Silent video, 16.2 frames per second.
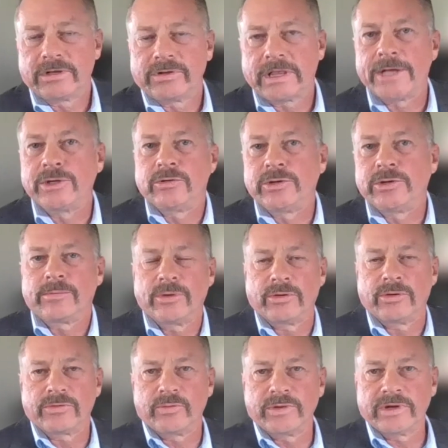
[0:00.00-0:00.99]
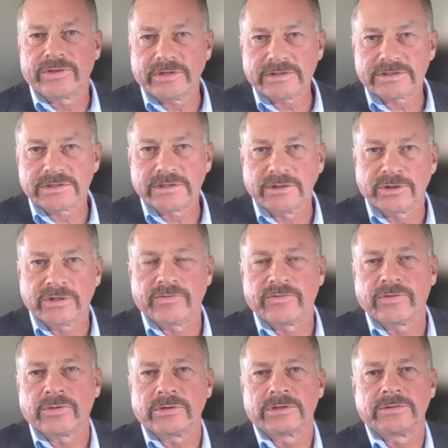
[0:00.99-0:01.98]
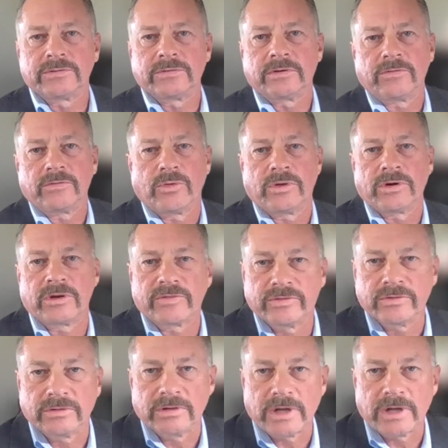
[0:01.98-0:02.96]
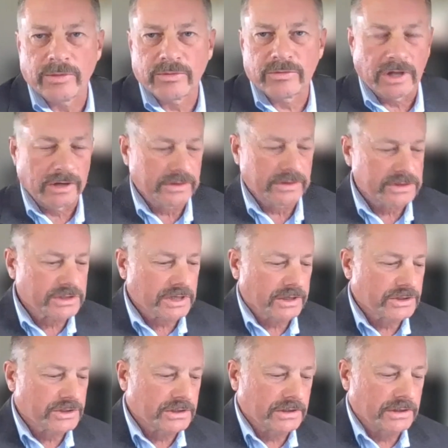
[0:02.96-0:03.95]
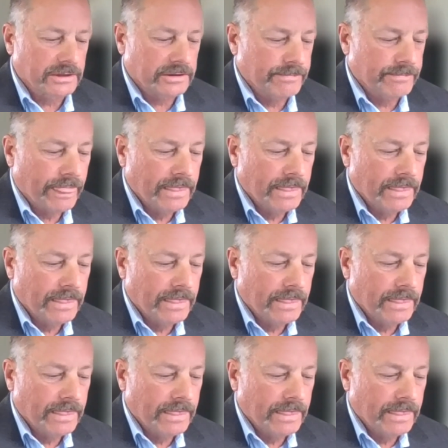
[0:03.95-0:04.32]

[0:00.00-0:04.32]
Glad you are both with us and looking forward to a wonderful hour-long discussion here.